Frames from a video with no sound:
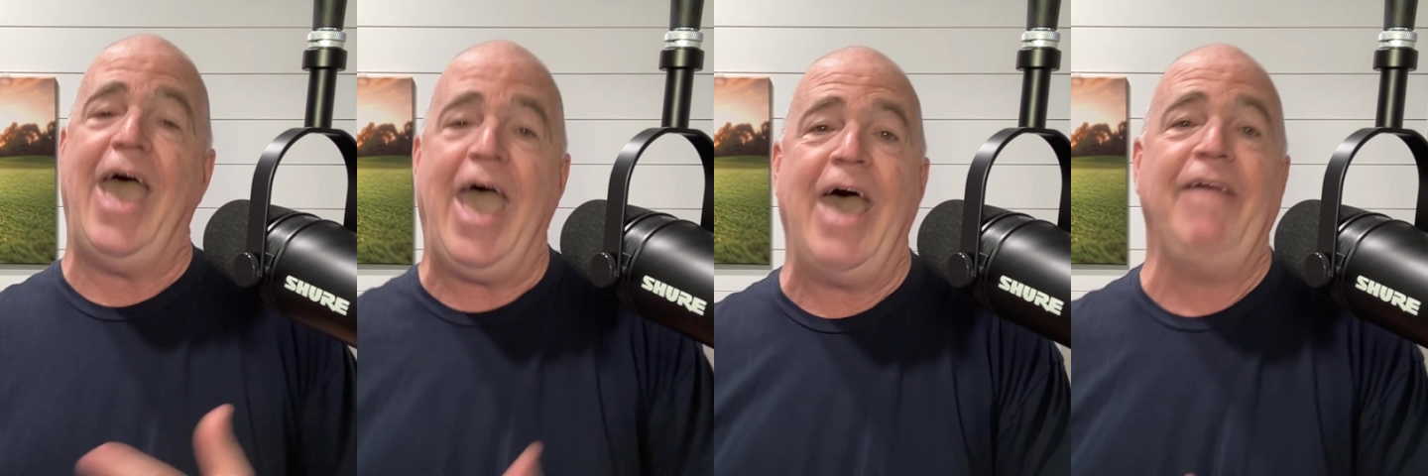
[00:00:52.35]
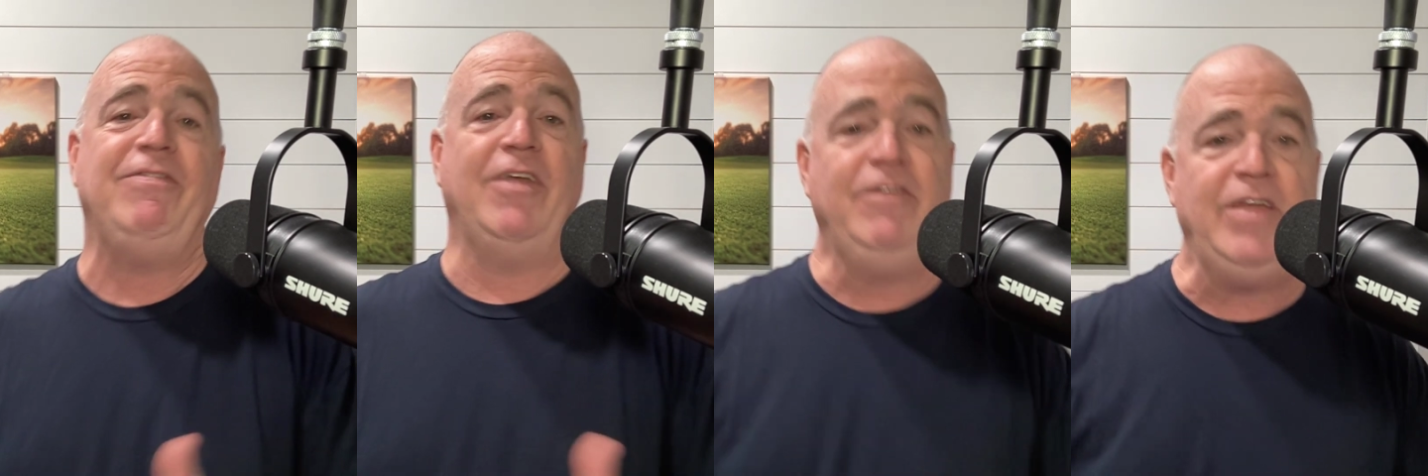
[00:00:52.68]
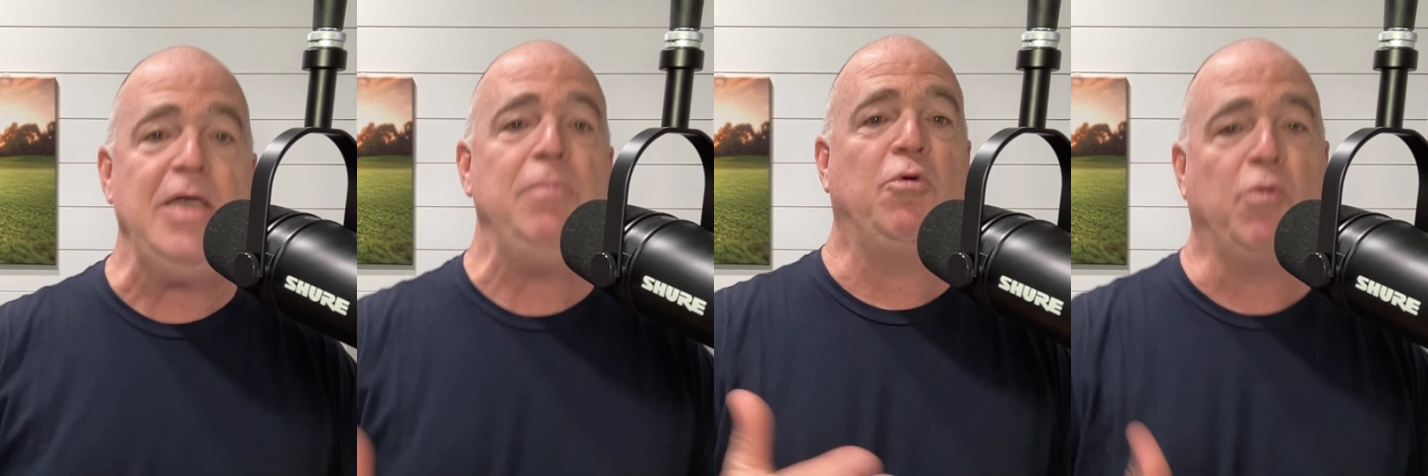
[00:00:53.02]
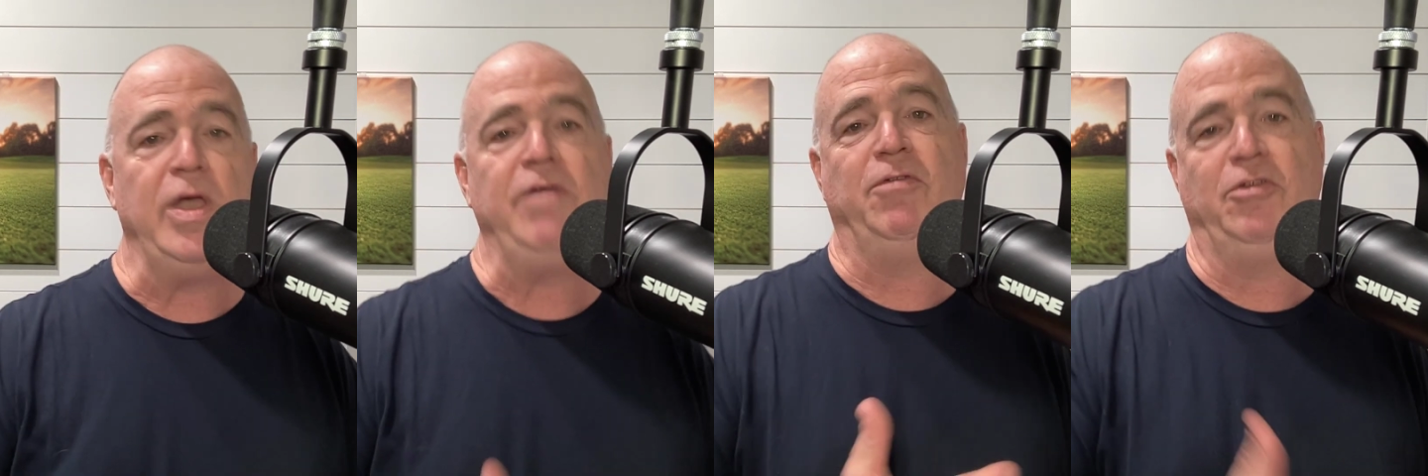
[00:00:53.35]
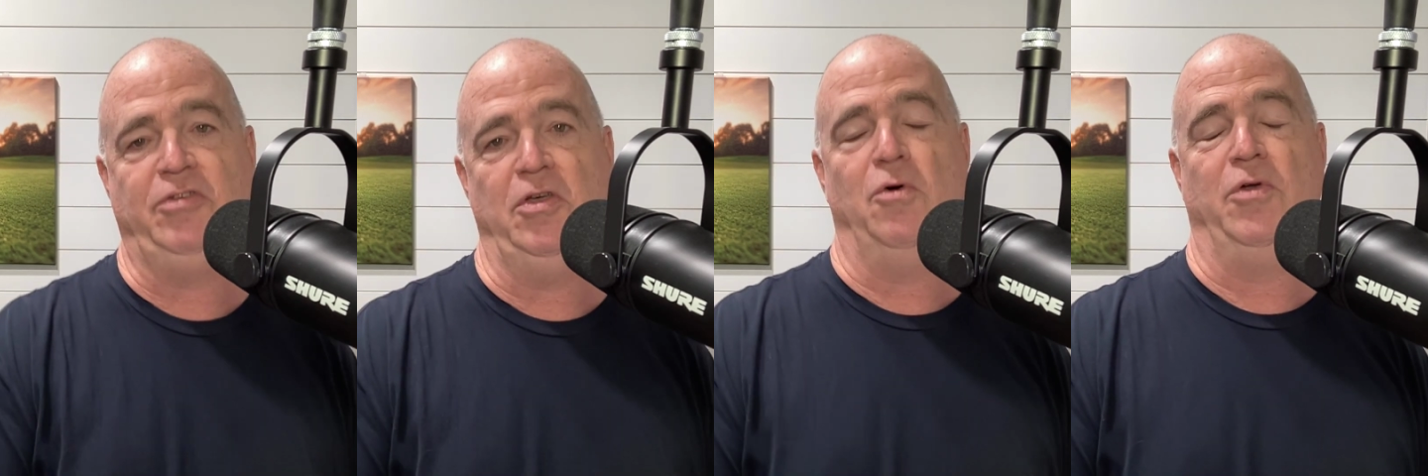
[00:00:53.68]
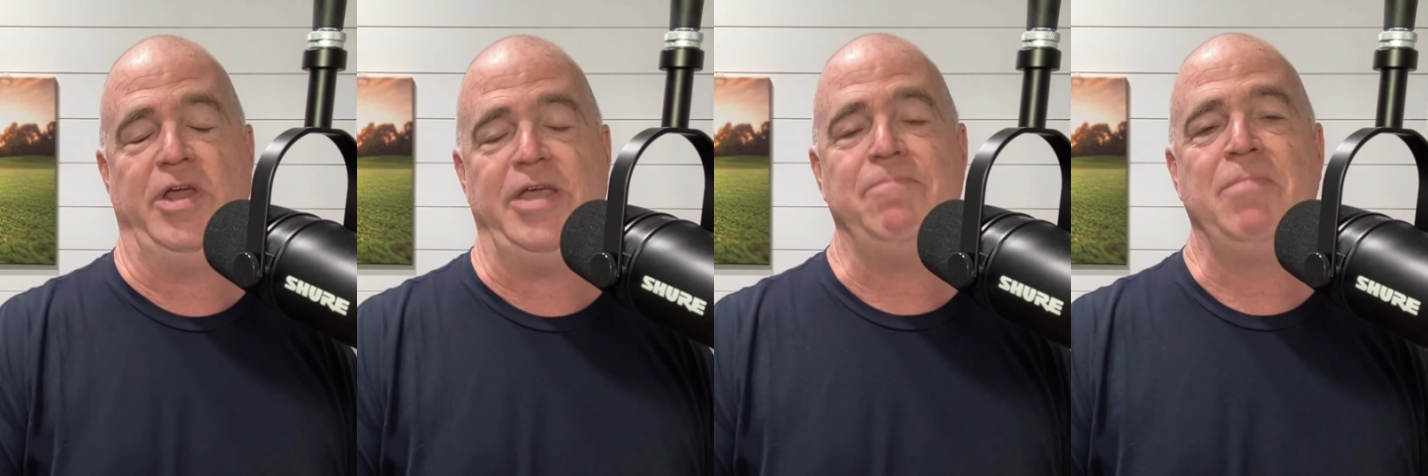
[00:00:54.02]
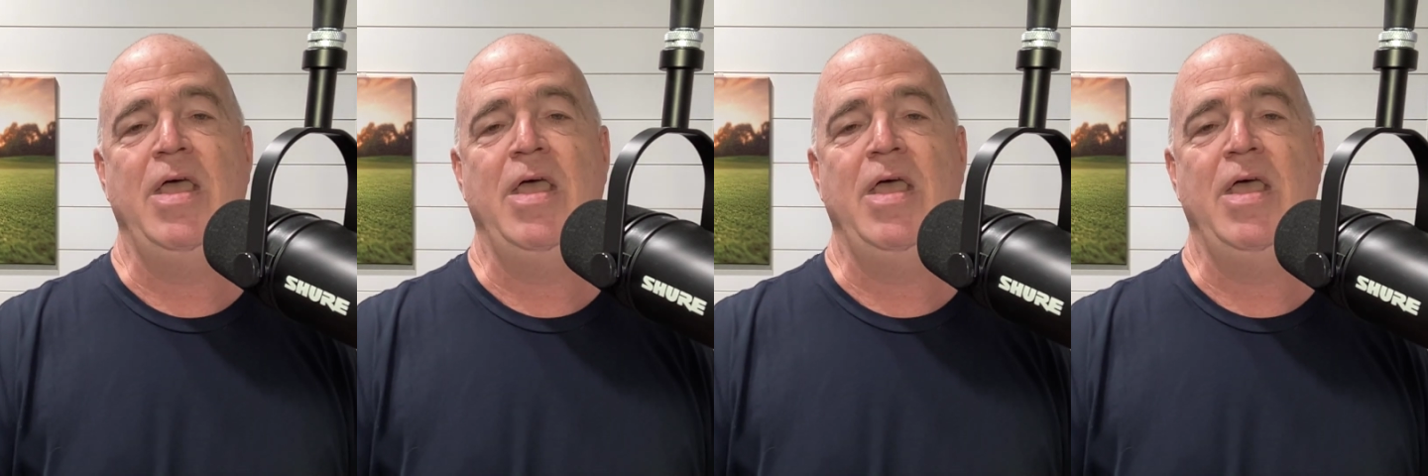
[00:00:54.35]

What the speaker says: at the Deep Creek facility.